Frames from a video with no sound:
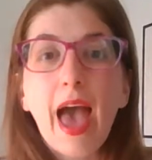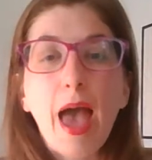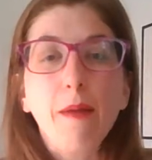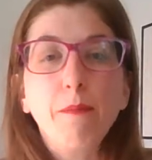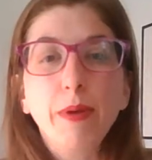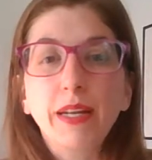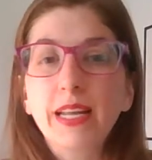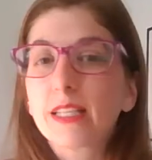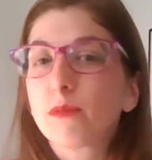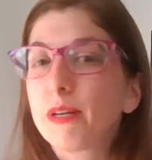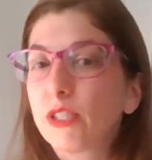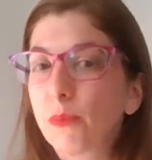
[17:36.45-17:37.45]
and building
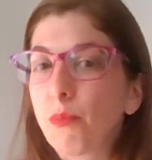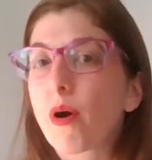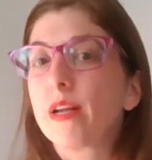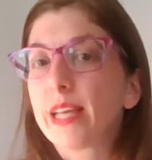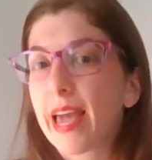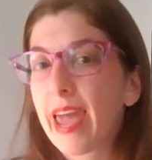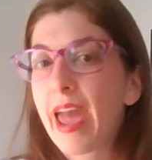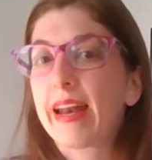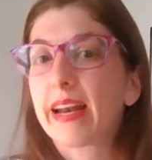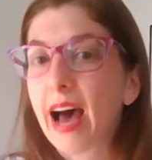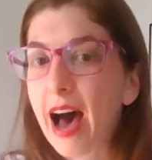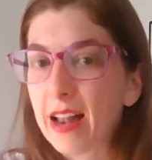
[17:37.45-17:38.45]
as much support as I can
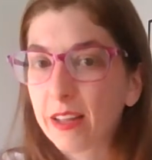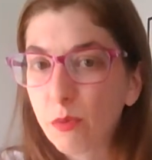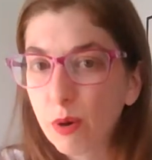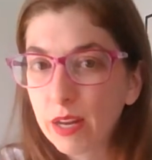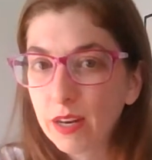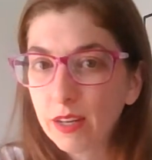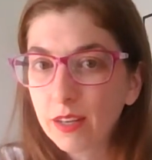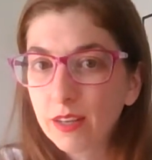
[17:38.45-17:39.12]
in Hollywood